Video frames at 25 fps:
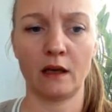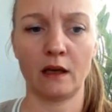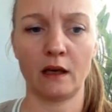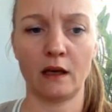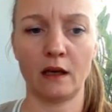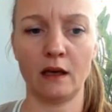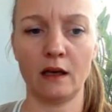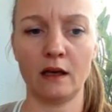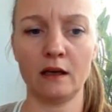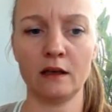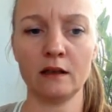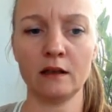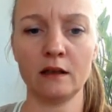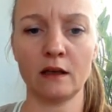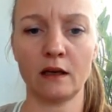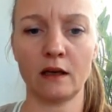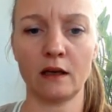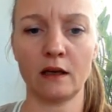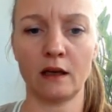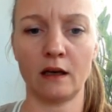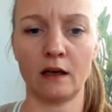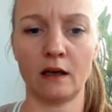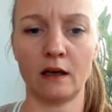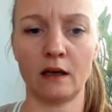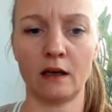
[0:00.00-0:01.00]
And
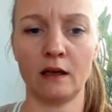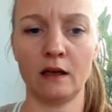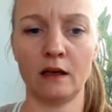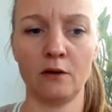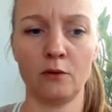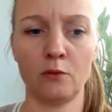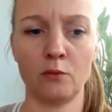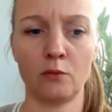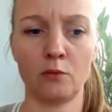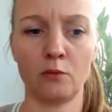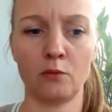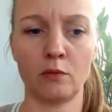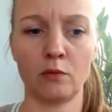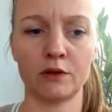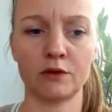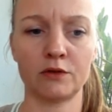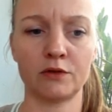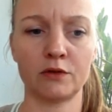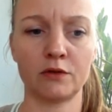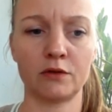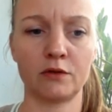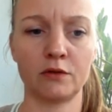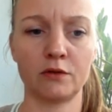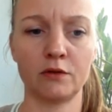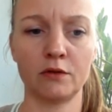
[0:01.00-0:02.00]
I want
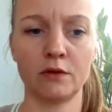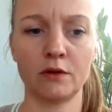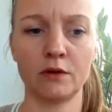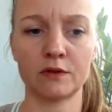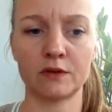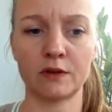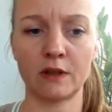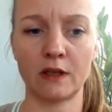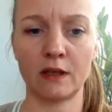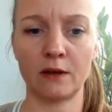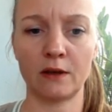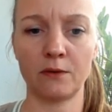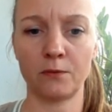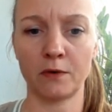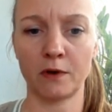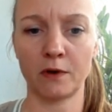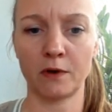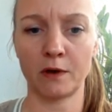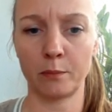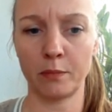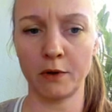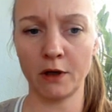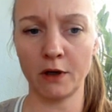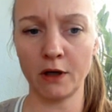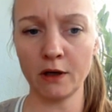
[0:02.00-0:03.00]
to do the same for
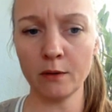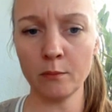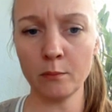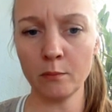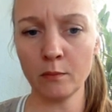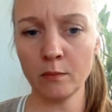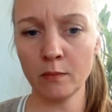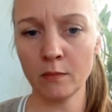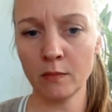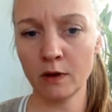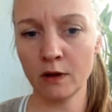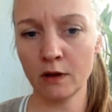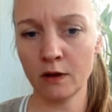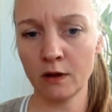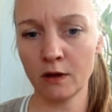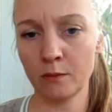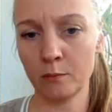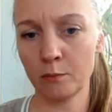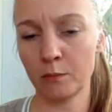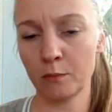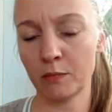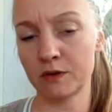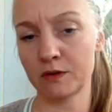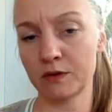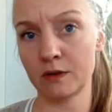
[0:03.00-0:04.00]
the bottom,
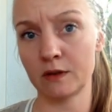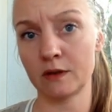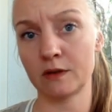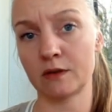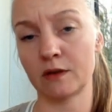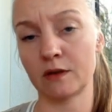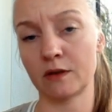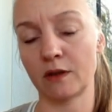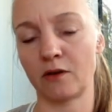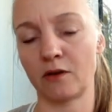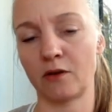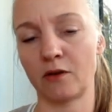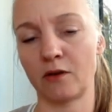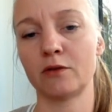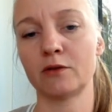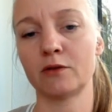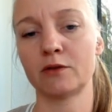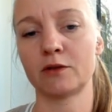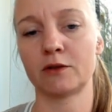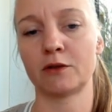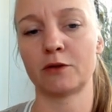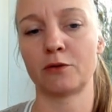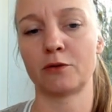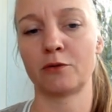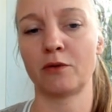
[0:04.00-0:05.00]
but since I
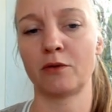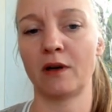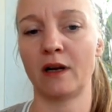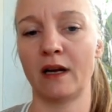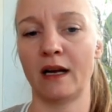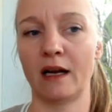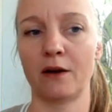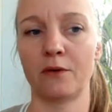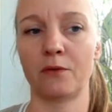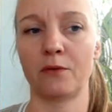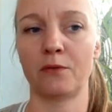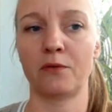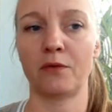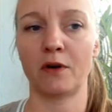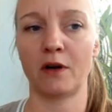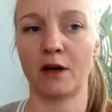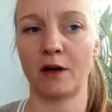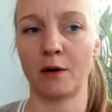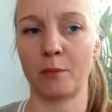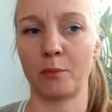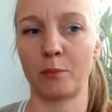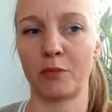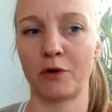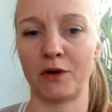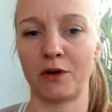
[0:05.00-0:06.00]
also have
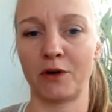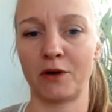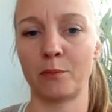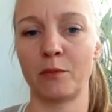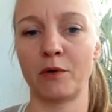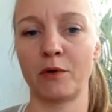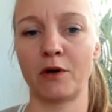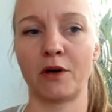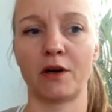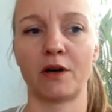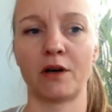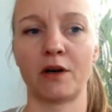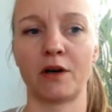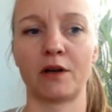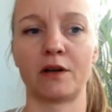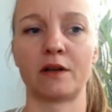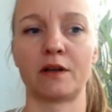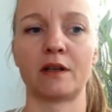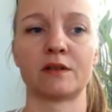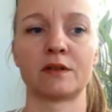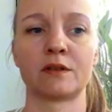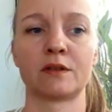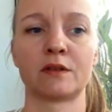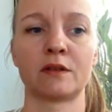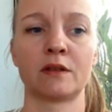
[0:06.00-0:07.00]
a bottom on
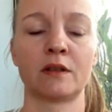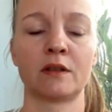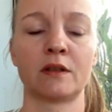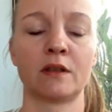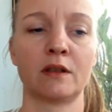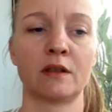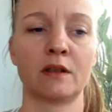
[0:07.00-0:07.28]
this